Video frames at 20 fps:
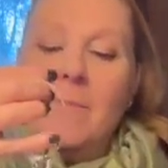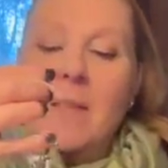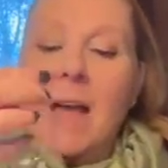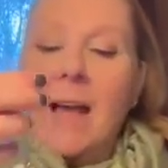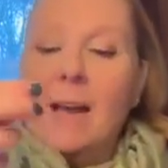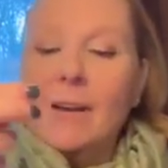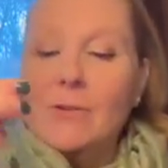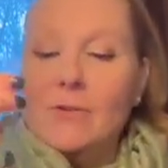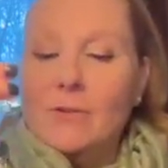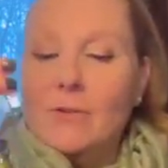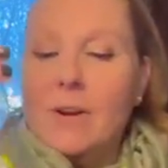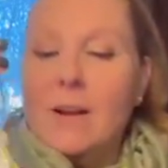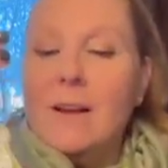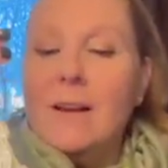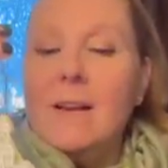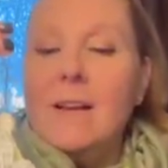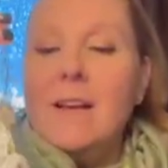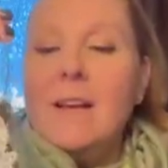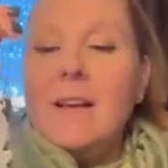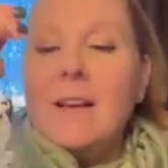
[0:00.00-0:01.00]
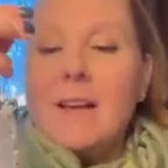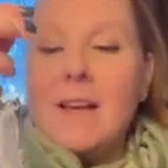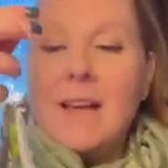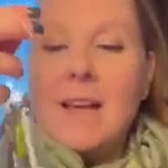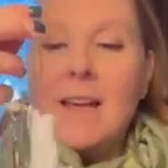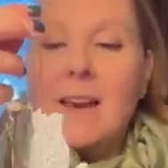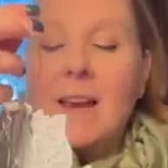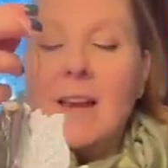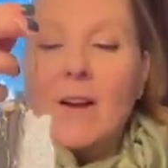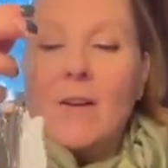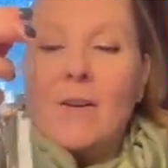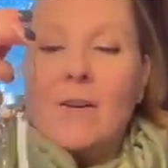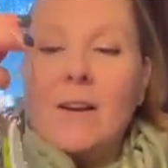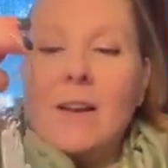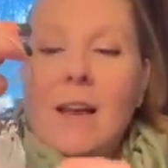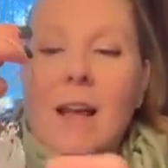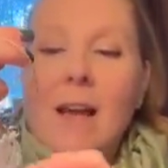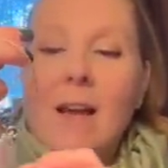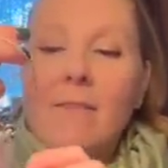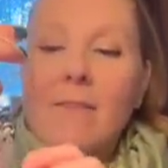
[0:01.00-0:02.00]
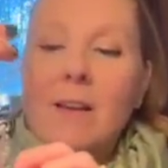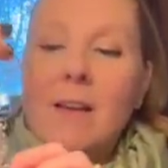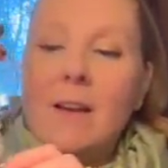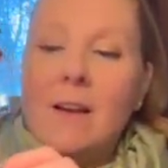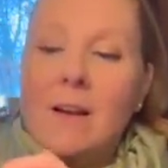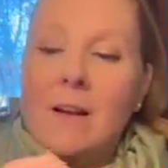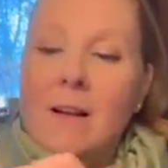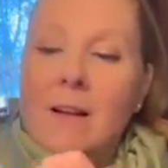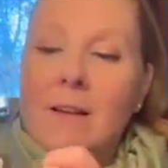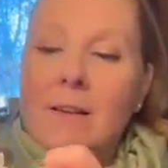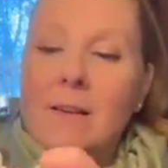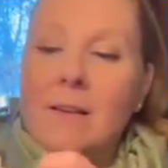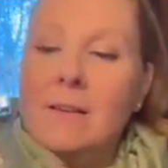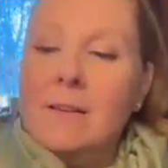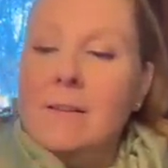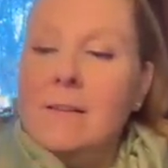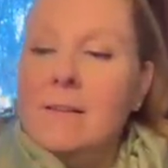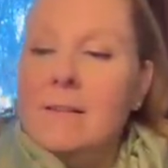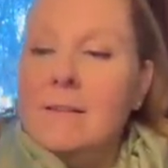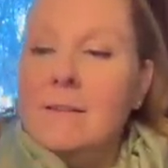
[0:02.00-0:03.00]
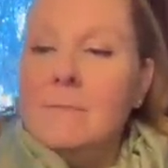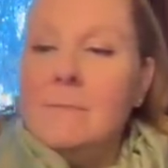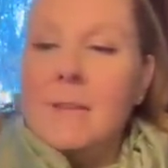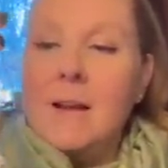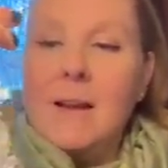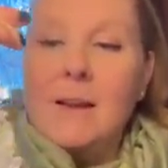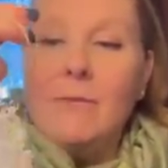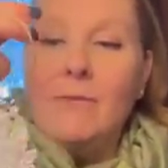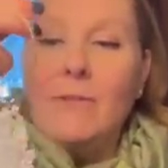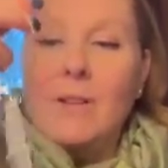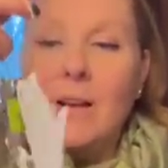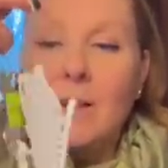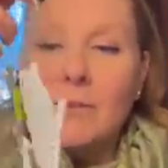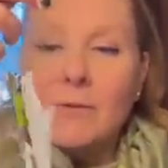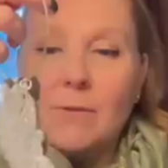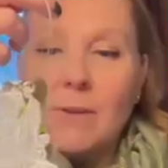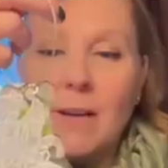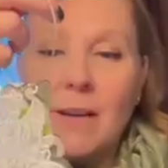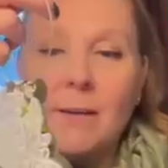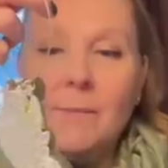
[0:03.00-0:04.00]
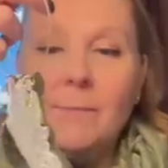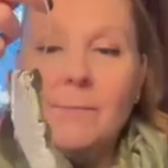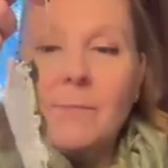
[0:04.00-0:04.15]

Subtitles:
extra, and I already have it on my floss ring.